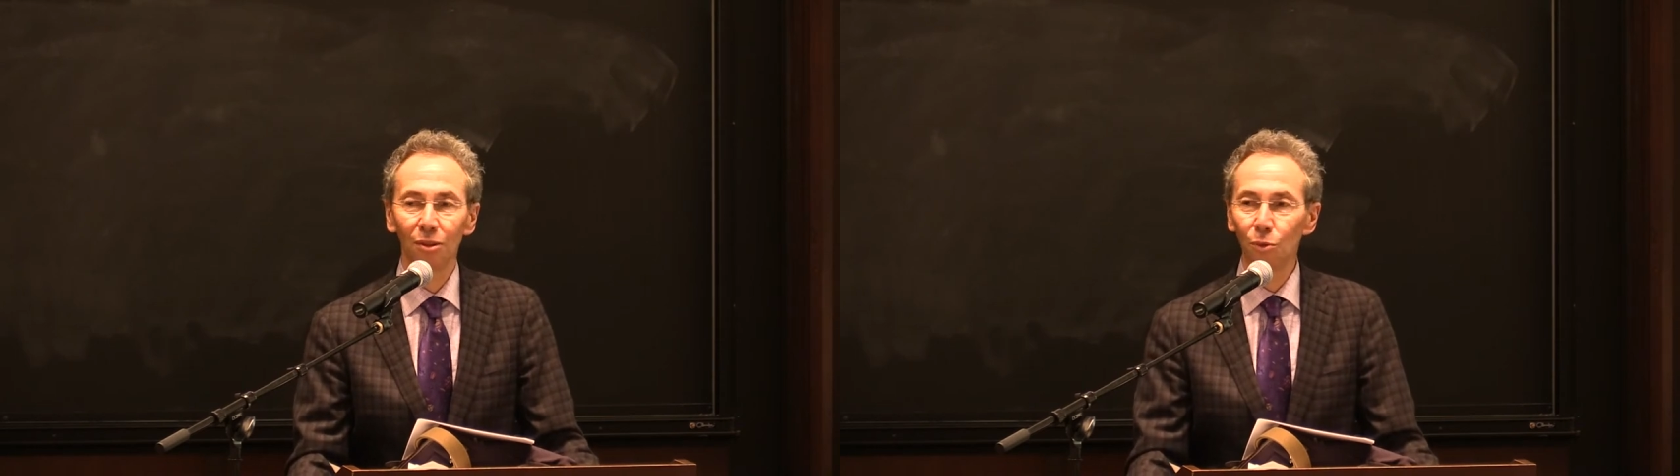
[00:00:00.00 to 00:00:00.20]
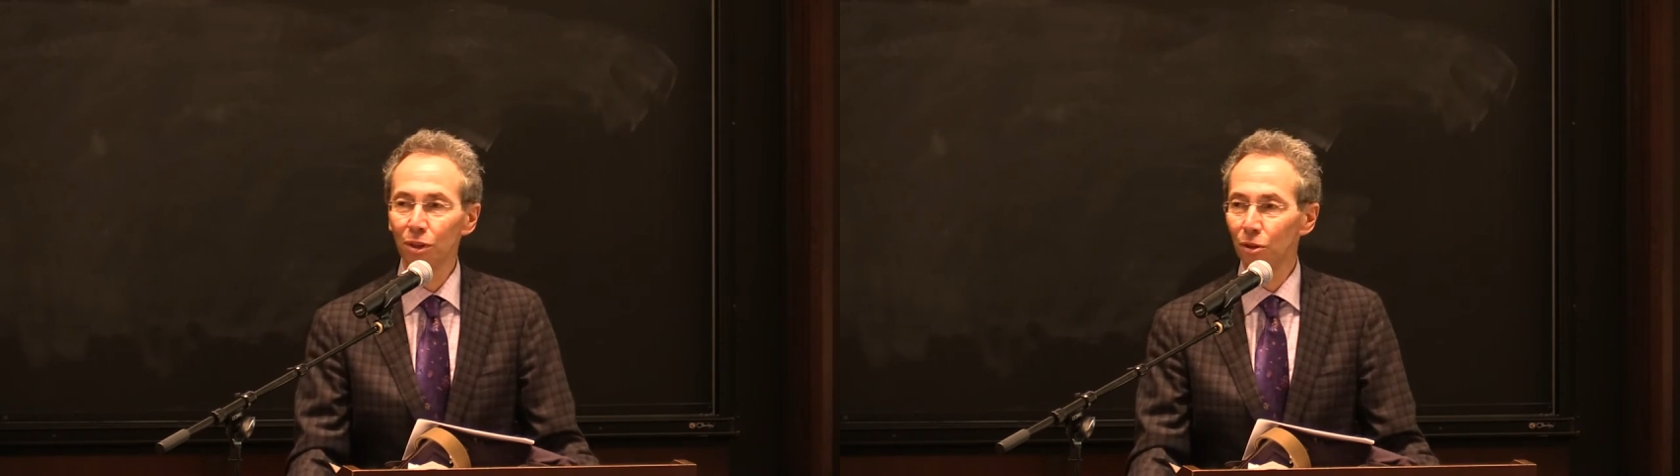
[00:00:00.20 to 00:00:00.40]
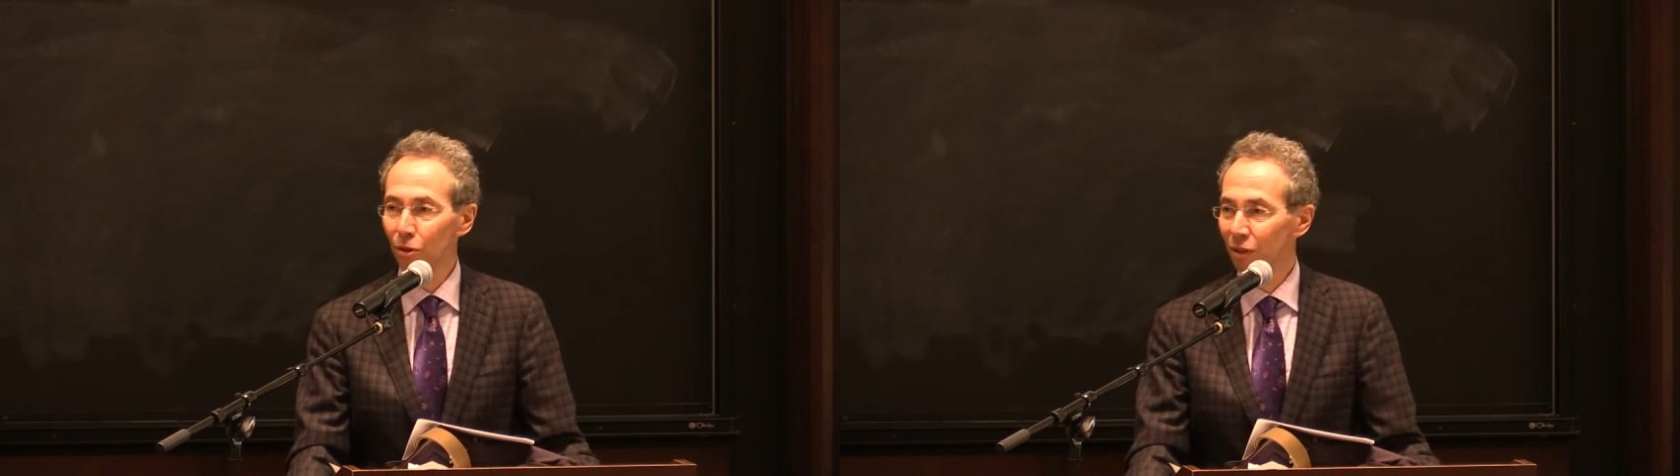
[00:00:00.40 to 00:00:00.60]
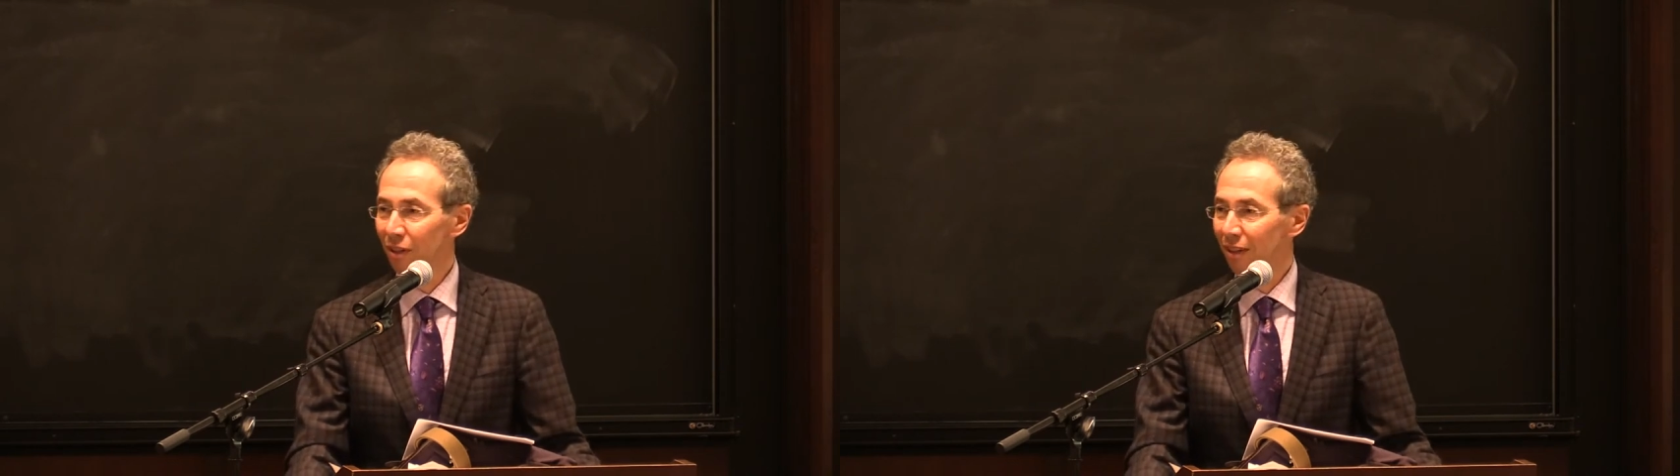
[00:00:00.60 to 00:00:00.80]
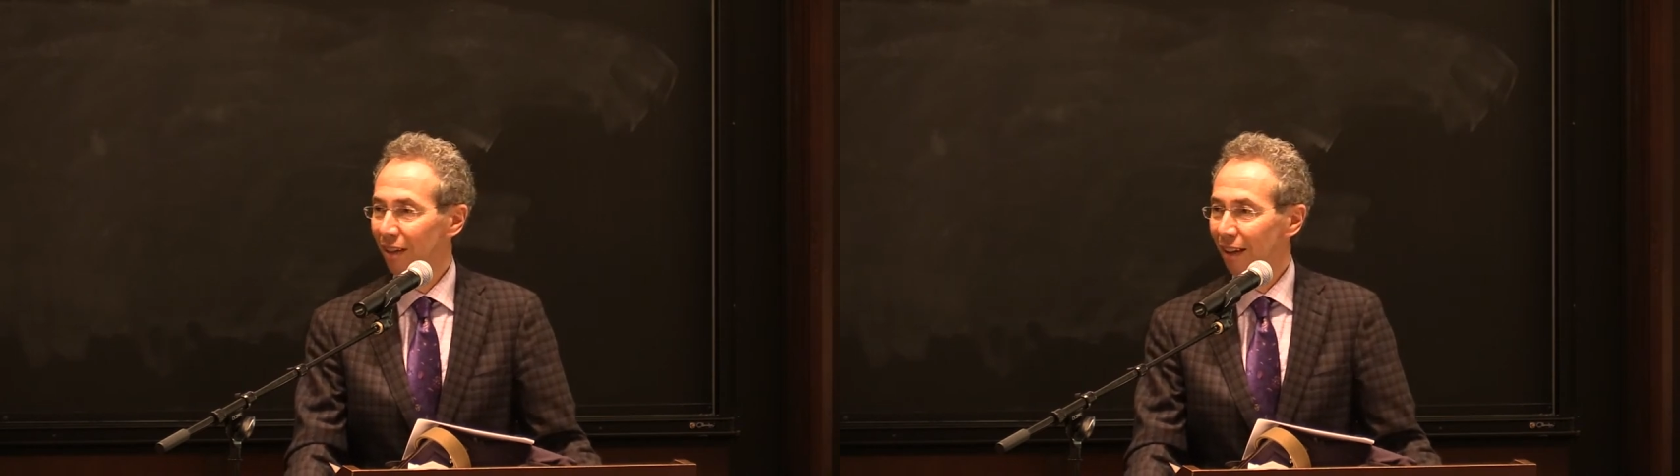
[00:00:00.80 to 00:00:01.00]
with good
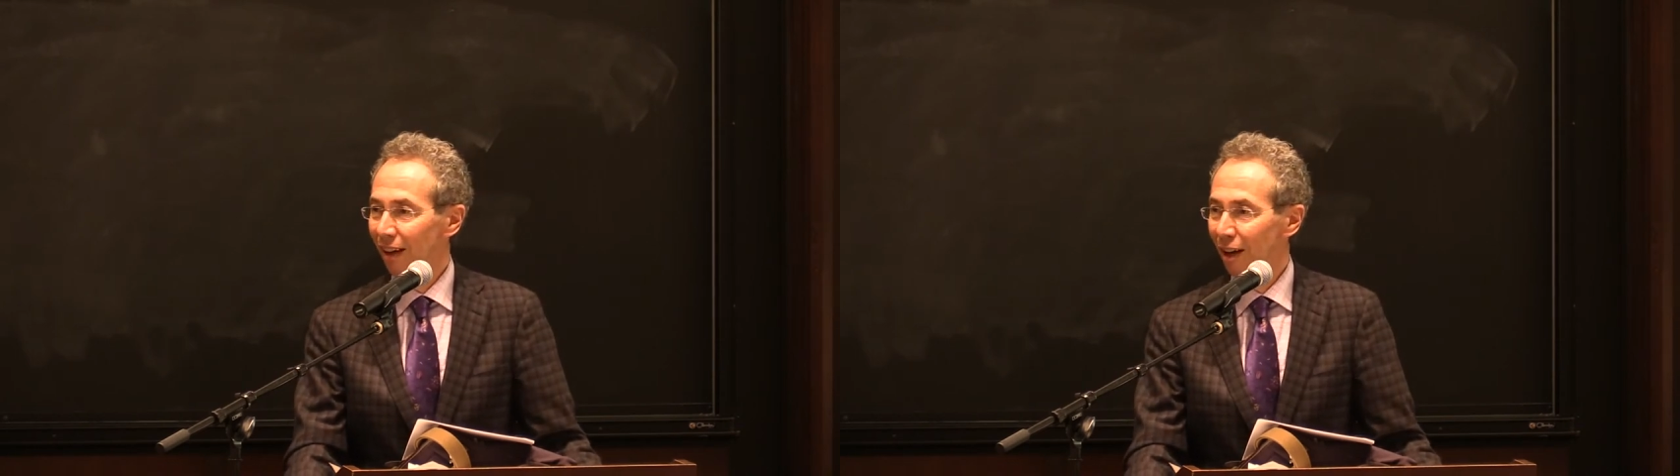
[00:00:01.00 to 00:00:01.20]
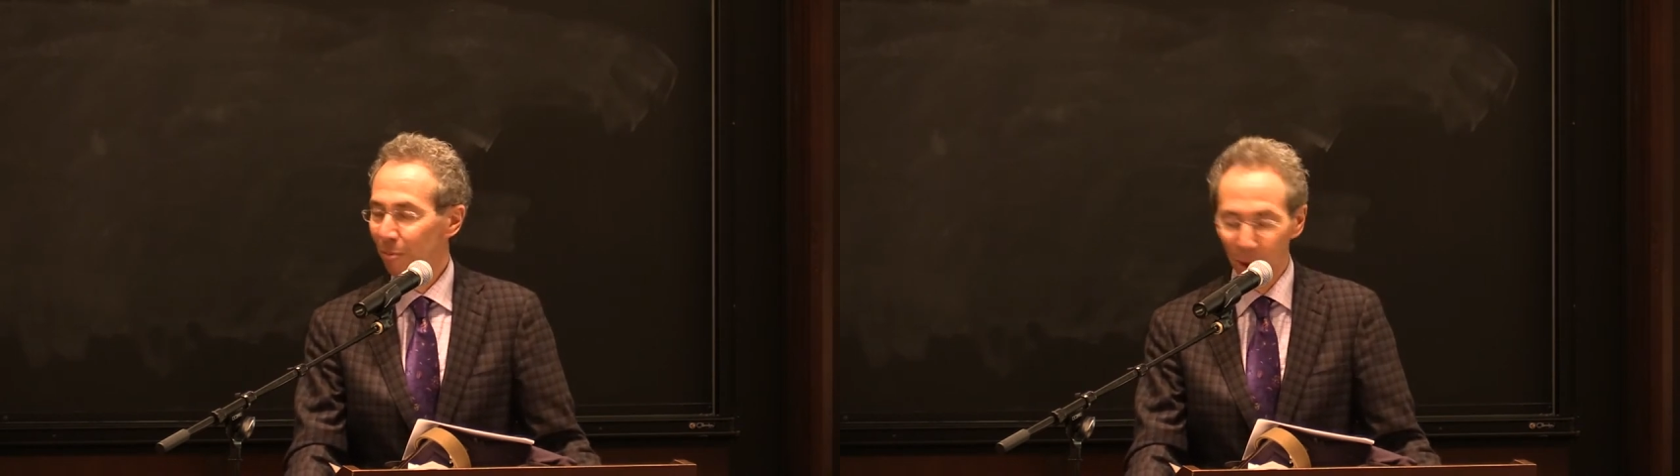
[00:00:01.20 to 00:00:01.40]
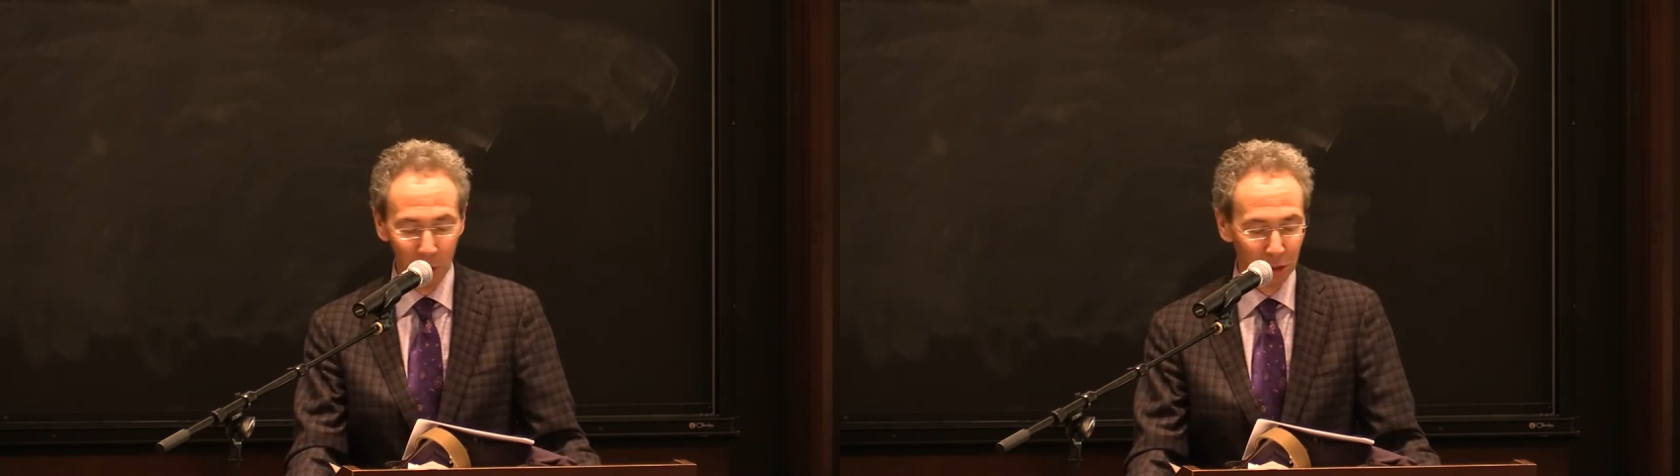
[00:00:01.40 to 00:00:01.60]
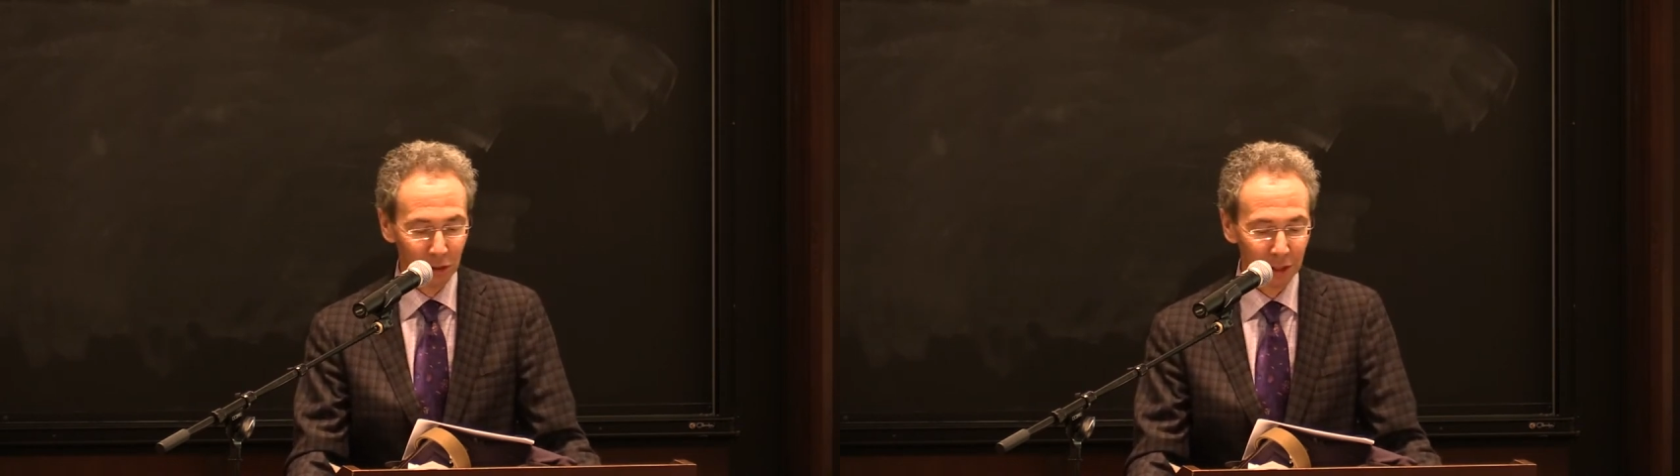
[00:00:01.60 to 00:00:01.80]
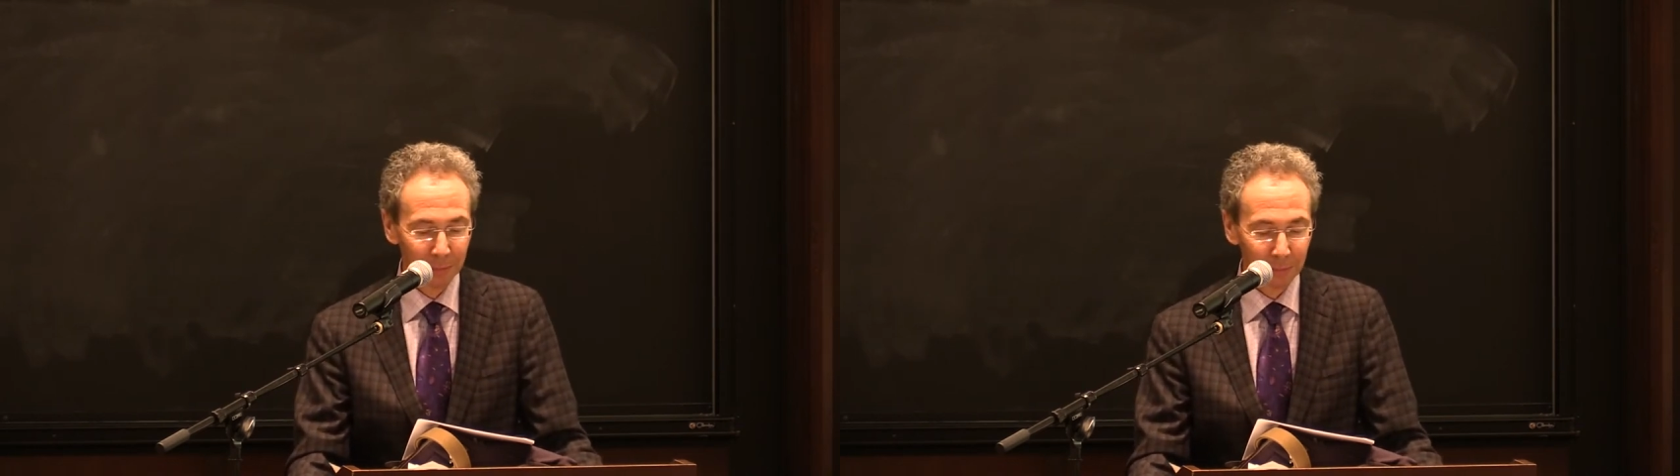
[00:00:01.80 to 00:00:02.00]
uh, poetry.